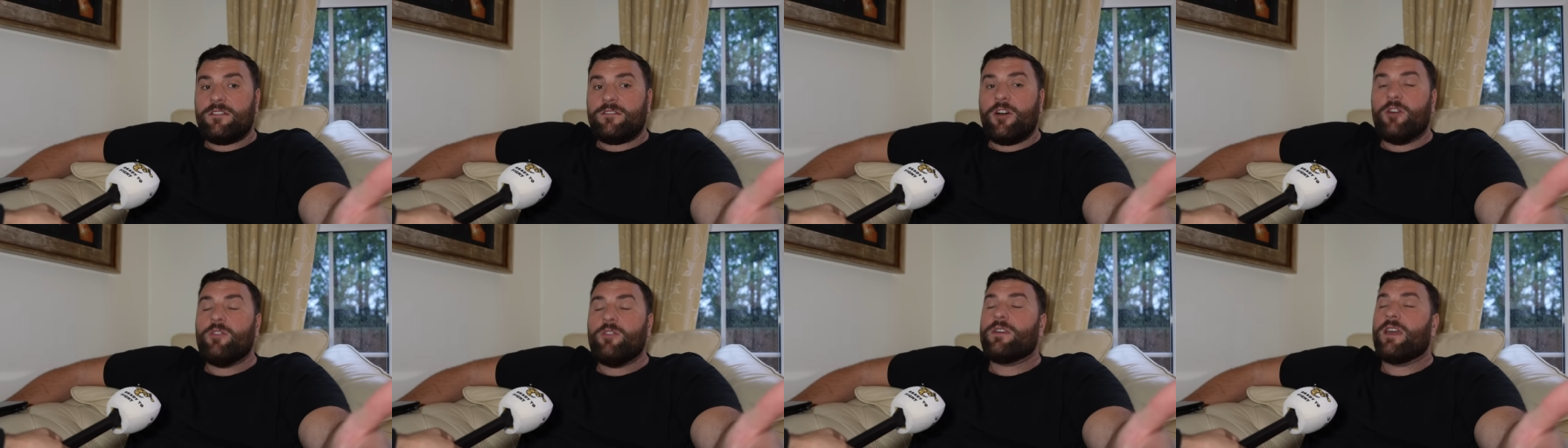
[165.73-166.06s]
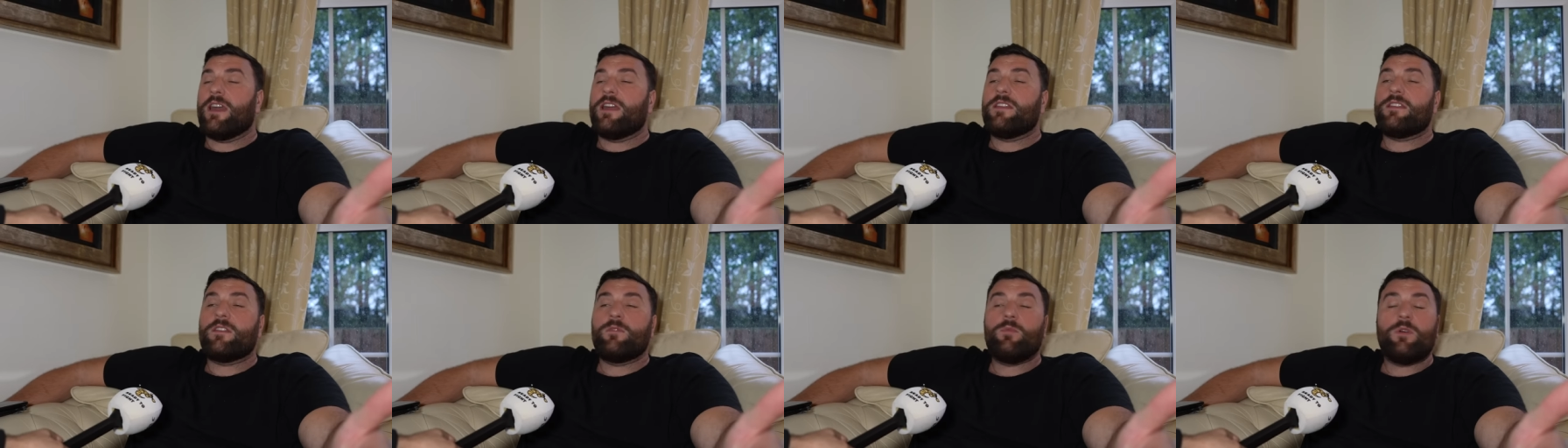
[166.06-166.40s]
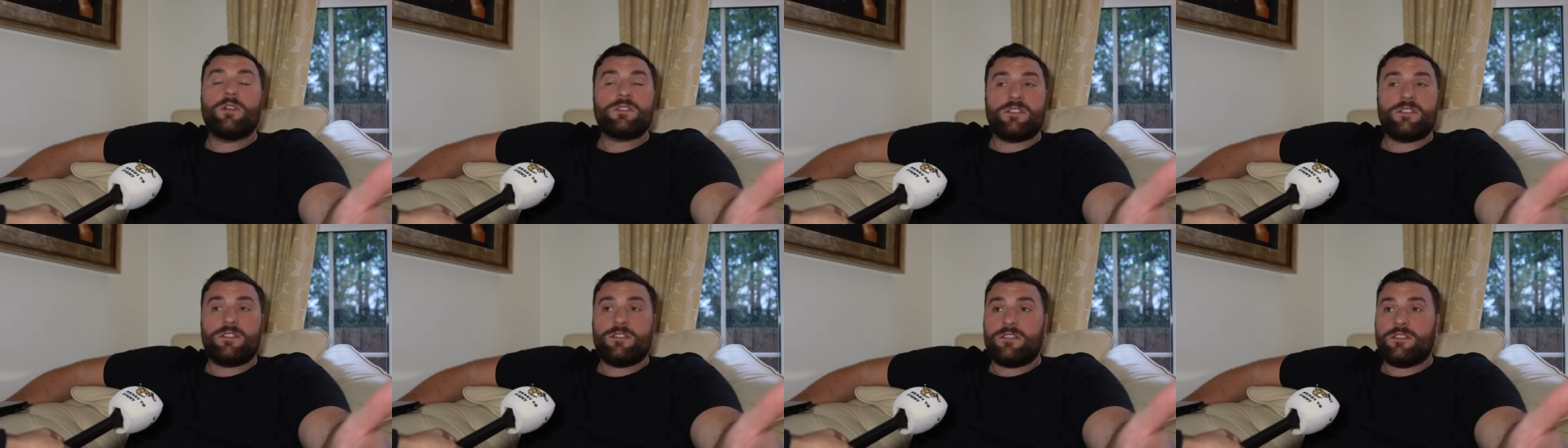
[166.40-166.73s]
okay, there
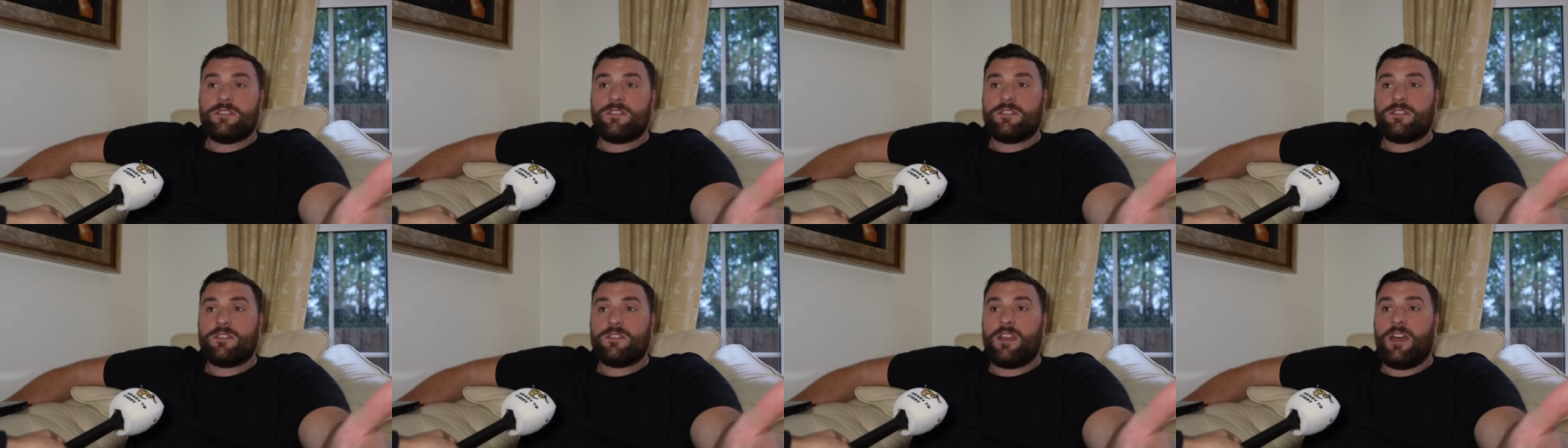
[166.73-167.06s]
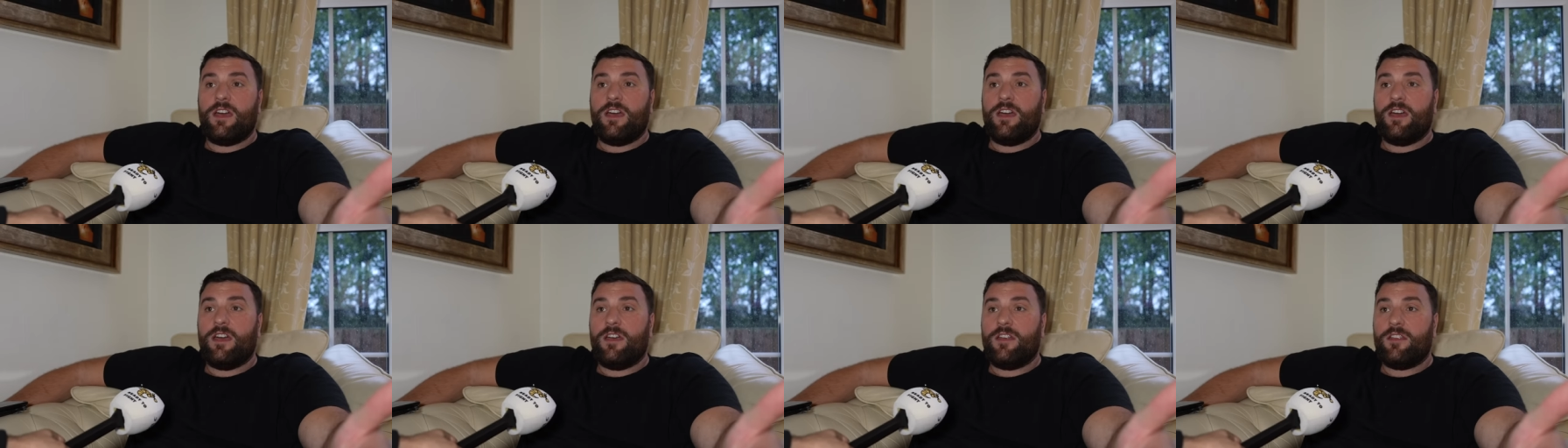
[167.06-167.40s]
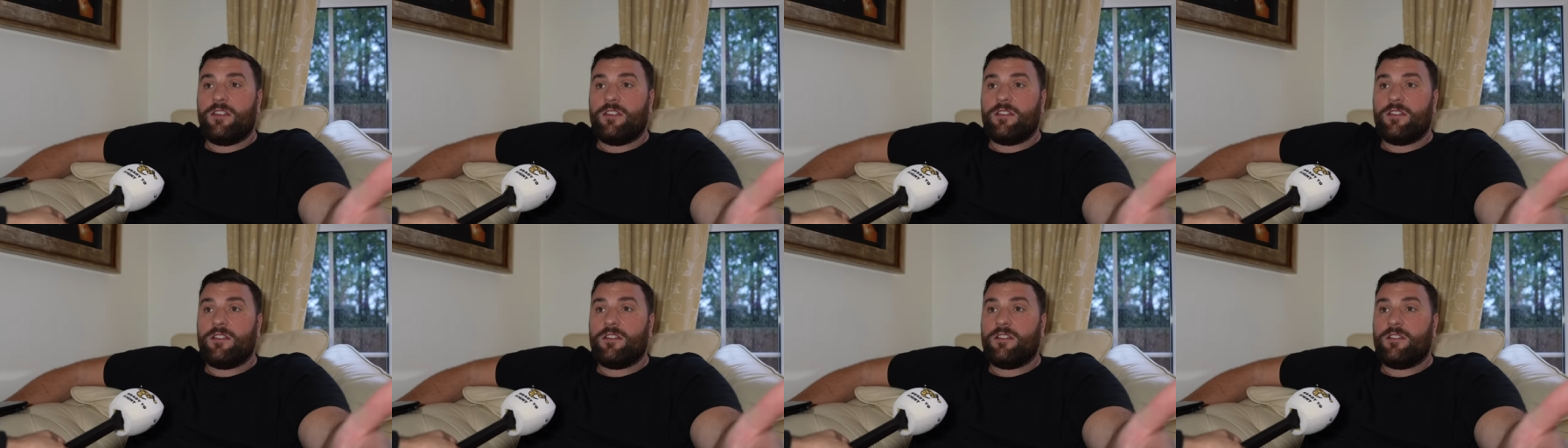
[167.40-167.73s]
wasn't uh,